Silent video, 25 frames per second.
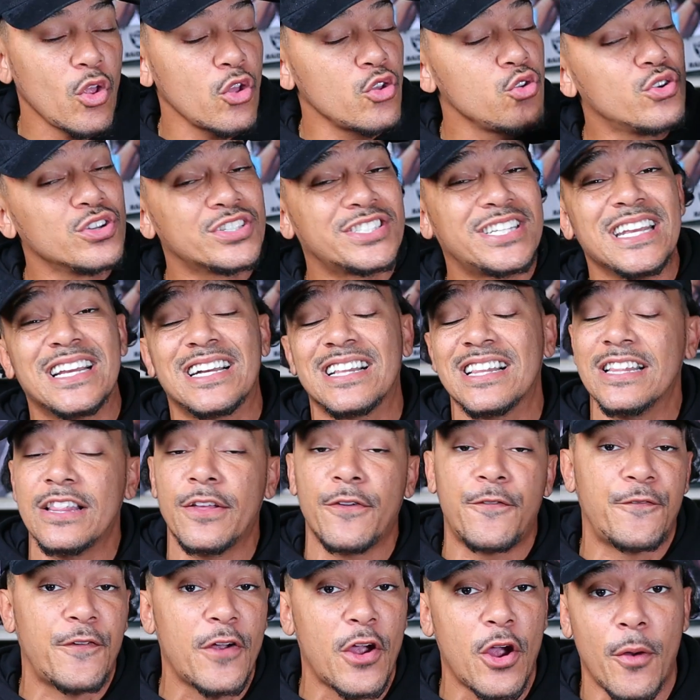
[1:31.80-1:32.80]
You can see
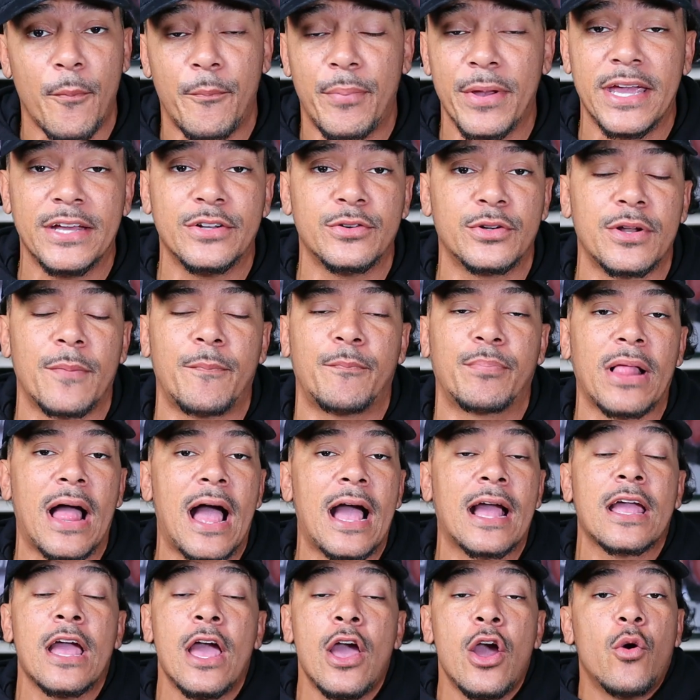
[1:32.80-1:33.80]
Cleveland Farrell being on the
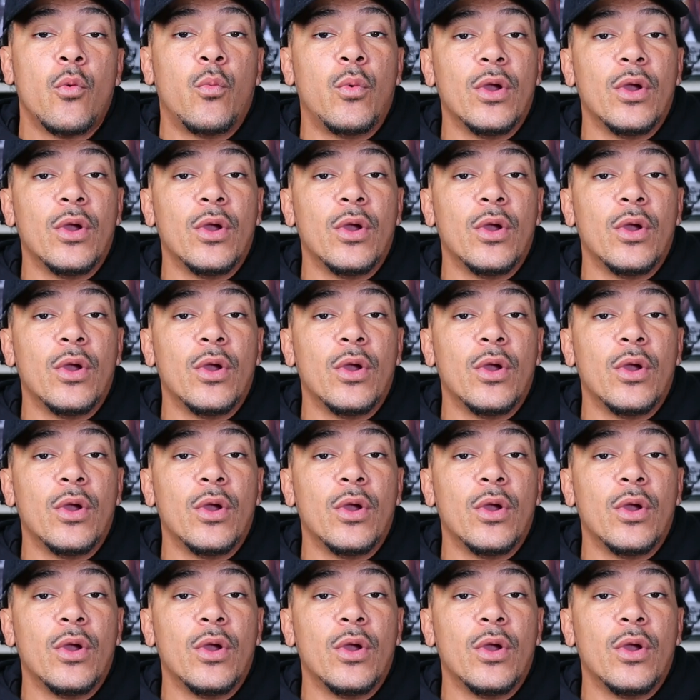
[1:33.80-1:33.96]
block.